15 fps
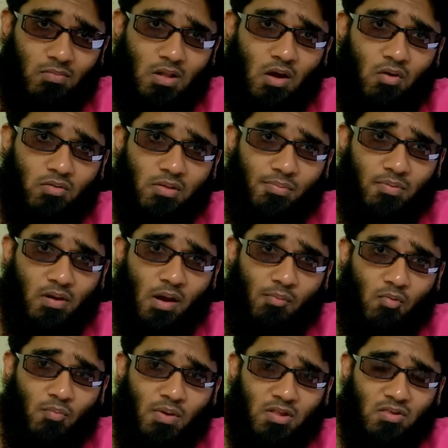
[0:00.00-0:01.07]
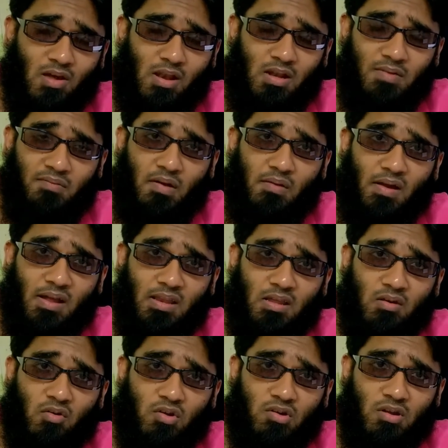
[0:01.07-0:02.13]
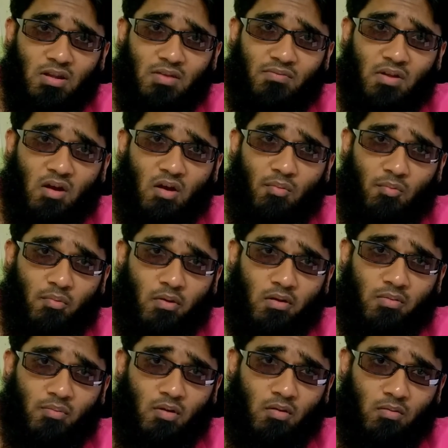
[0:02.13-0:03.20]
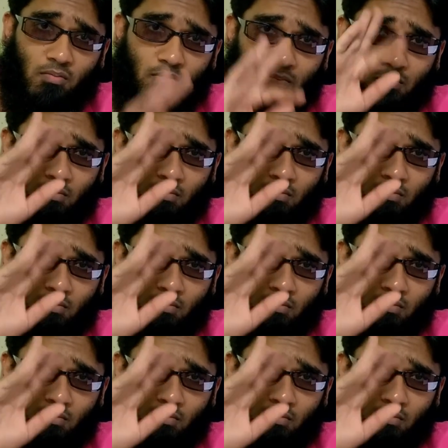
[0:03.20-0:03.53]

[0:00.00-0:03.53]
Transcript: Now, subscribe to my channel if you have any question, leave in a comment box below.